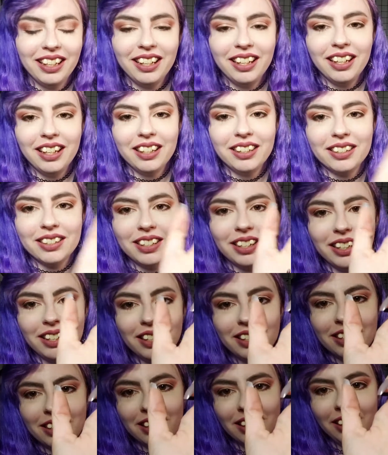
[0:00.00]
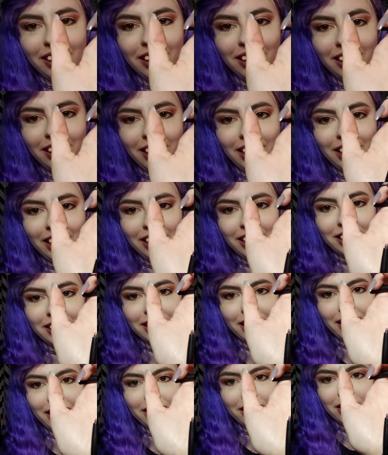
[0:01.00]
other side it's an
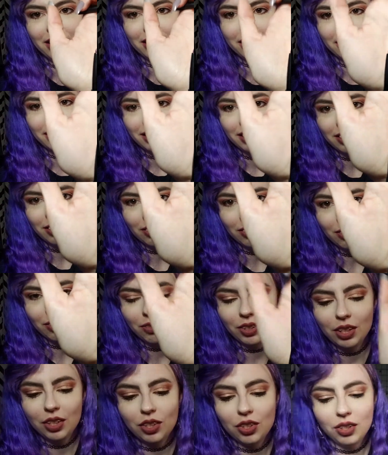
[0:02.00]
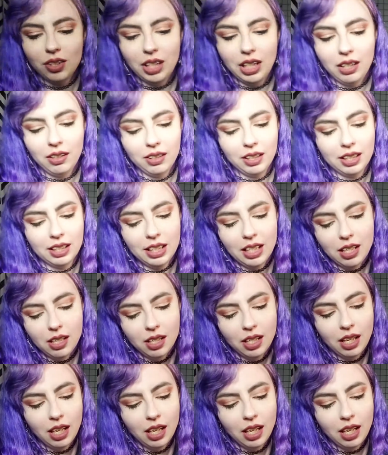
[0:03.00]
eyeliner, which you can't really tell,